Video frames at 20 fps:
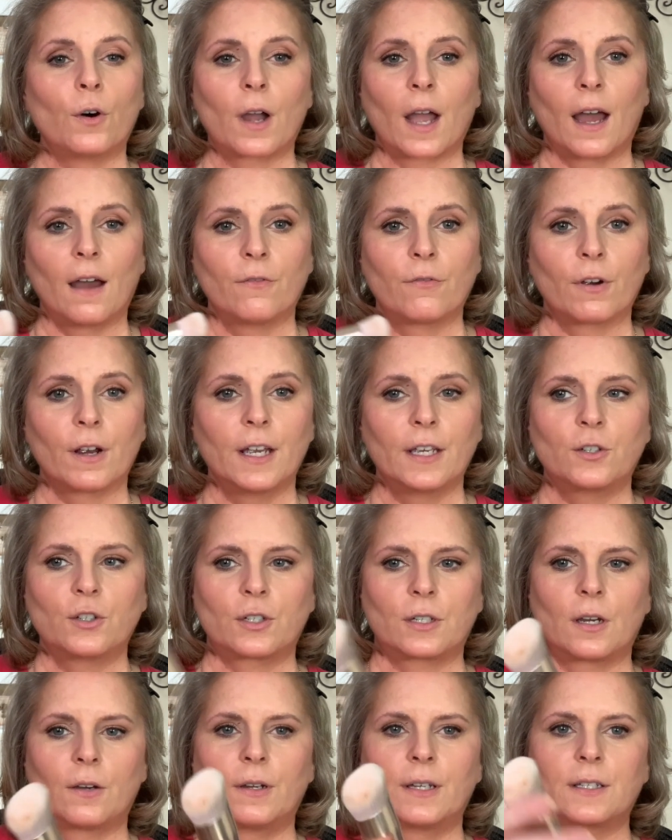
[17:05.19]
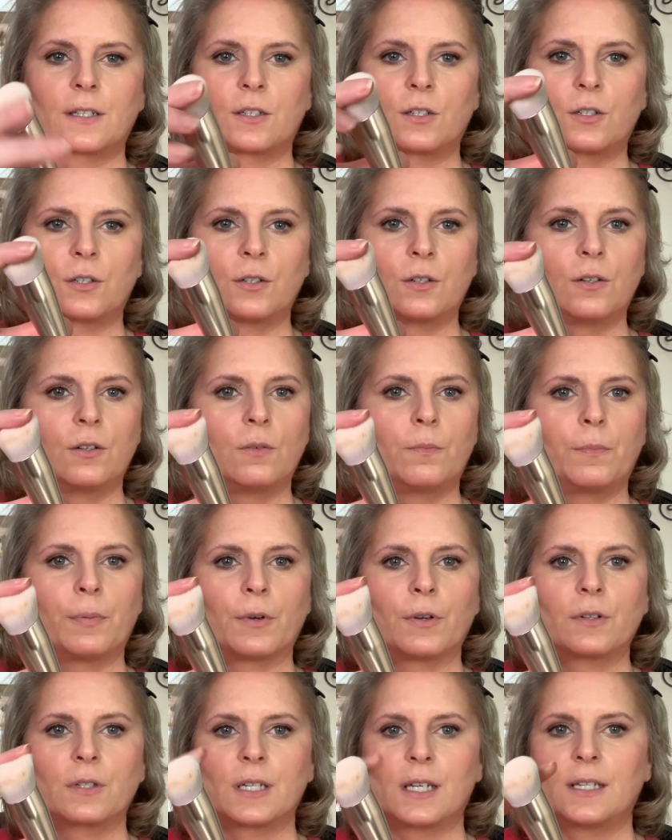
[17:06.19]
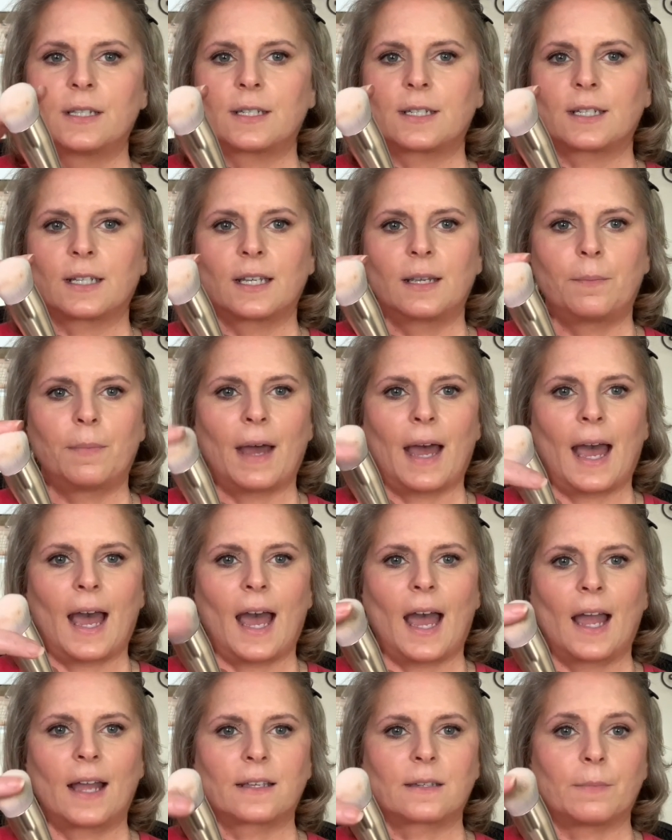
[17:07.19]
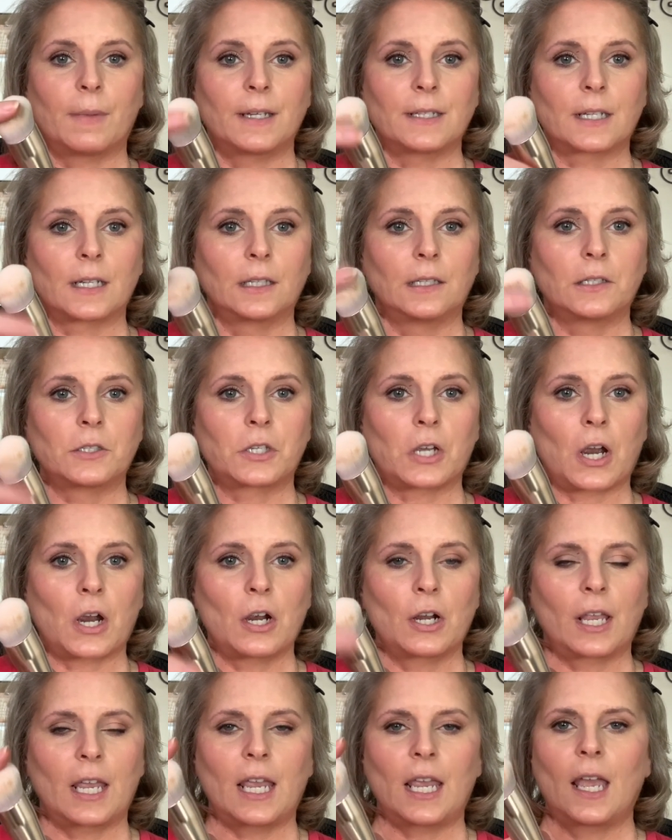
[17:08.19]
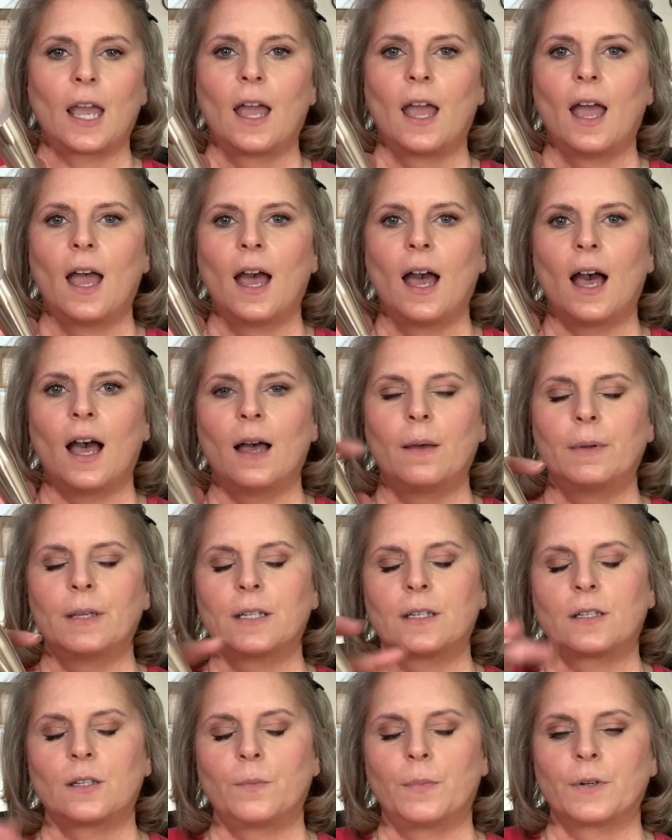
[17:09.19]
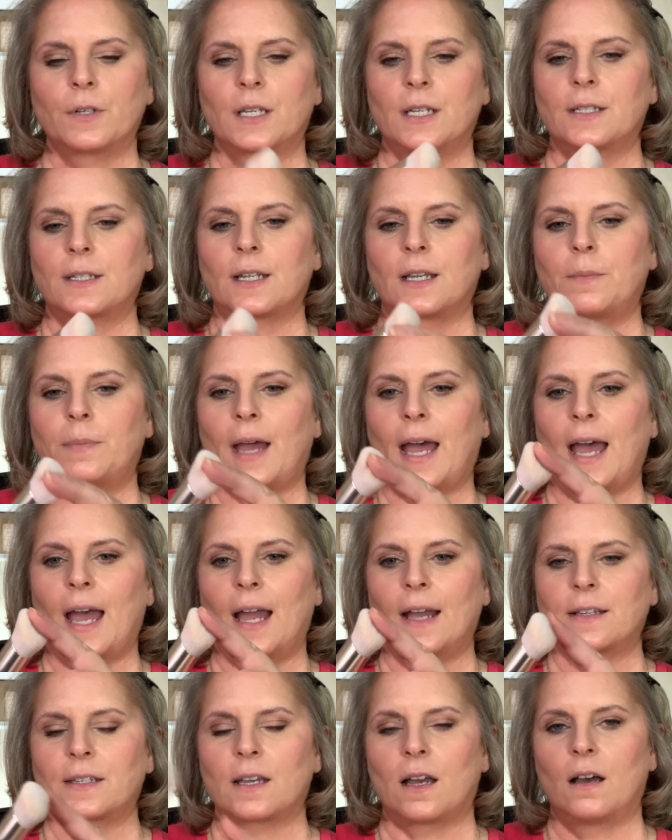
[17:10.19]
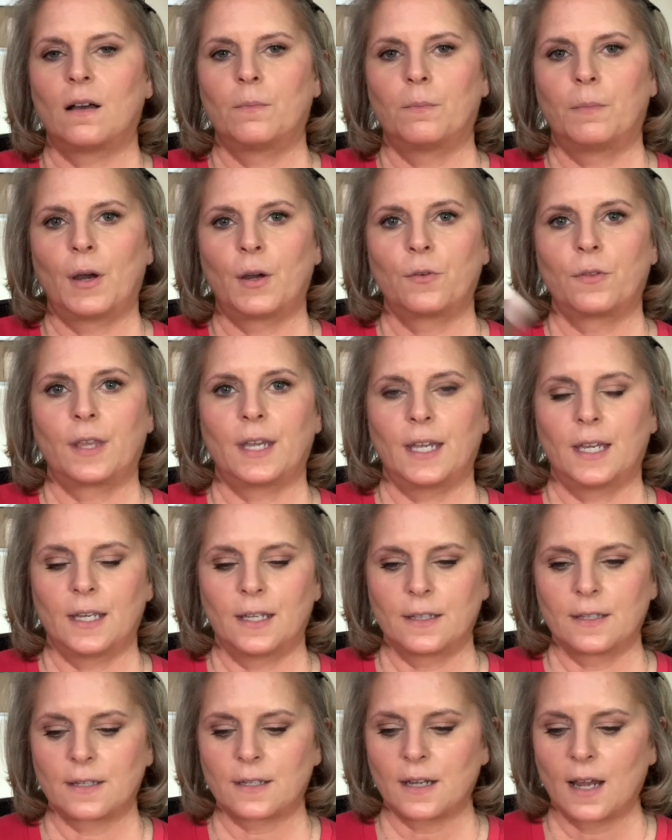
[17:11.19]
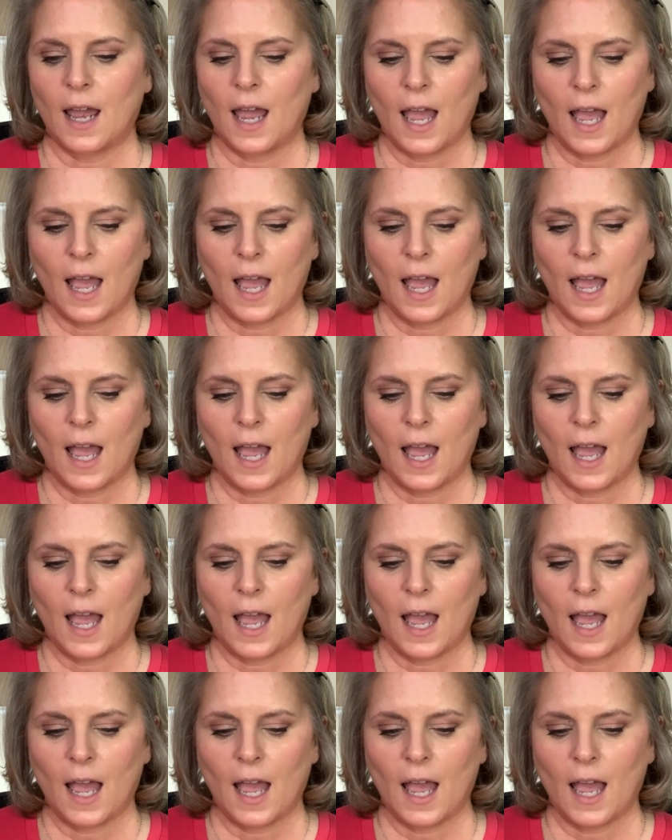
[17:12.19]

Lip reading: coverage, so it's super densely packed. Mine's a little dirty, but it's super densely packed on both ends.